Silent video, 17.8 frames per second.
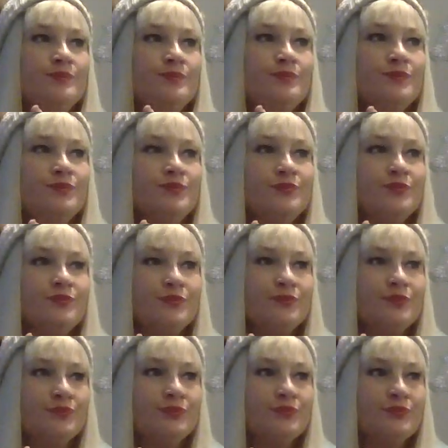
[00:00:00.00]

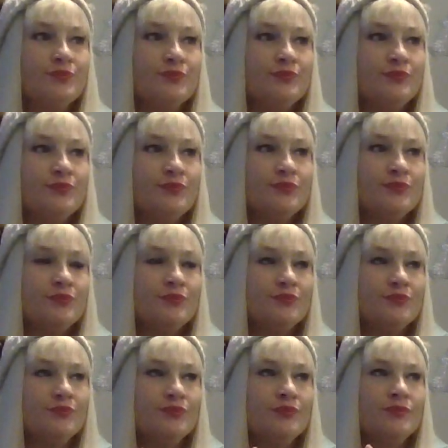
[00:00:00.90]
(silence)